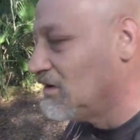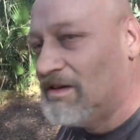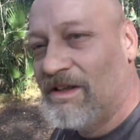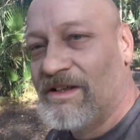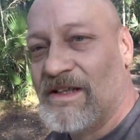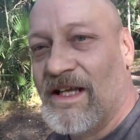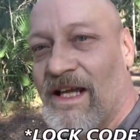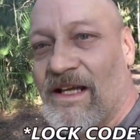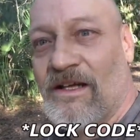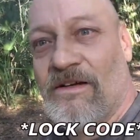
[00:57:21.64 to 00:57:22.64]
get the
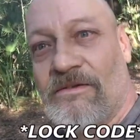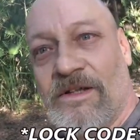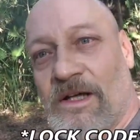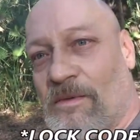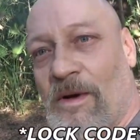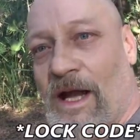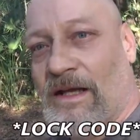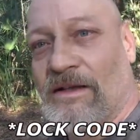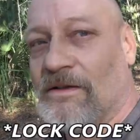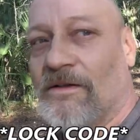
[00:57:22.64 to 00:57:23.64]
gate code to go back
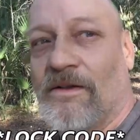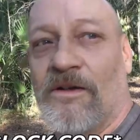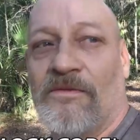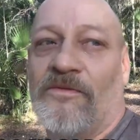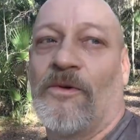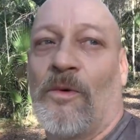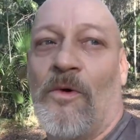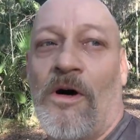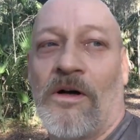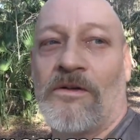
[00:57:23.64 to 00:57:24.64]
in there and go for a
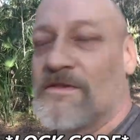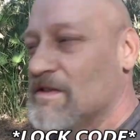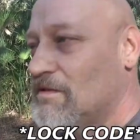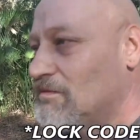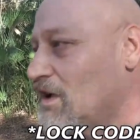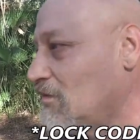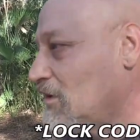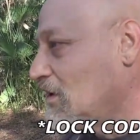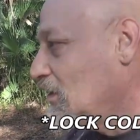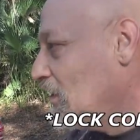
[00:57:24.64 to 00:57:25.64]
walk or something. I'm
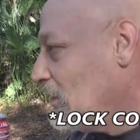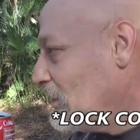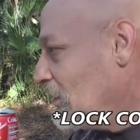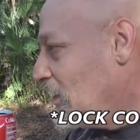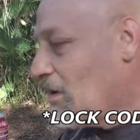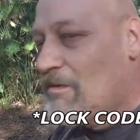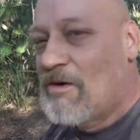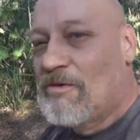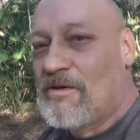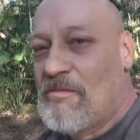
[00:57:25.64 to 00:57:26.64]
not, I'm not
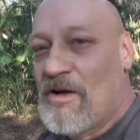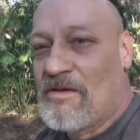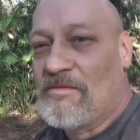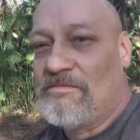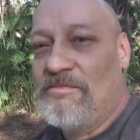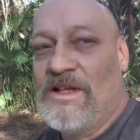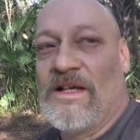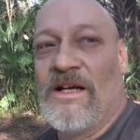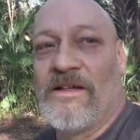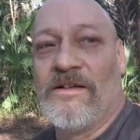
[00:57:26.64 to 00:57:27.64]
worried about being
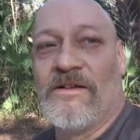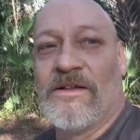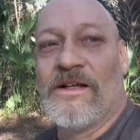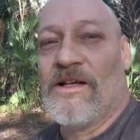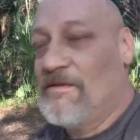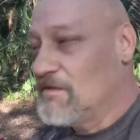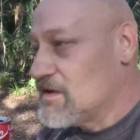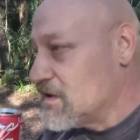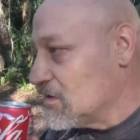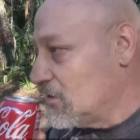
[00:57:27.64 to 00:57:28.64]
out of here at eleven.
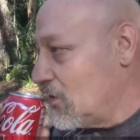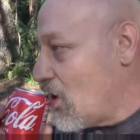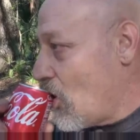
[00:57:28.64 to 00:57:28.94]
So.